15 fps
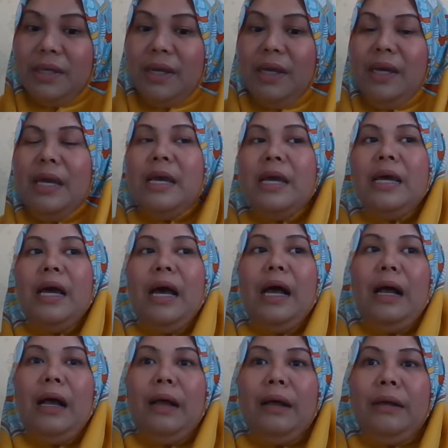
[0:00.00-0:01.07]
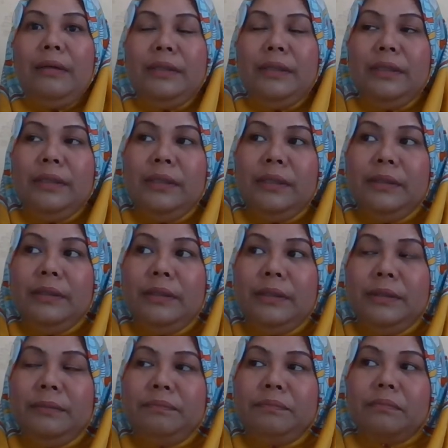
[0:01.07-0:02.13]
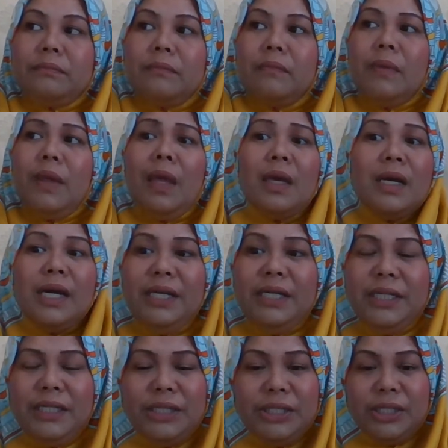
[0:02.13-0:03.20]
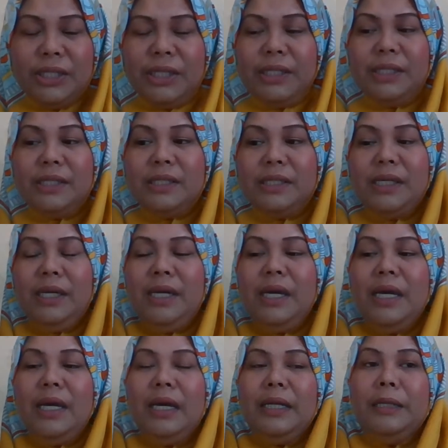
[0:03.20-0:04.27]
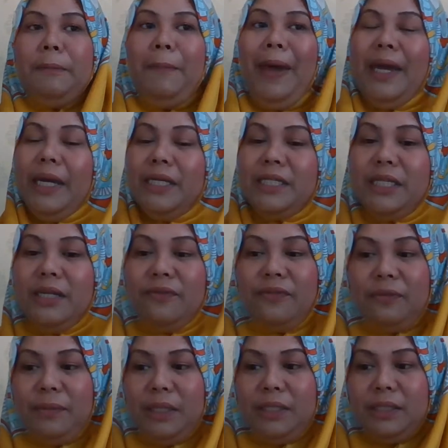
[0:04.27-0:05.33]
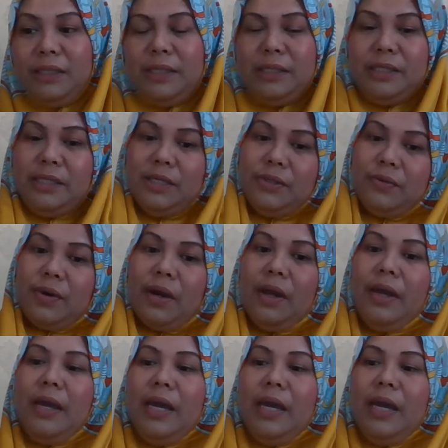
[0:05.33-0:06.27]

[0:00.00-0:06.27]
Yeah, the conditions, yeah, the packaging information, etc.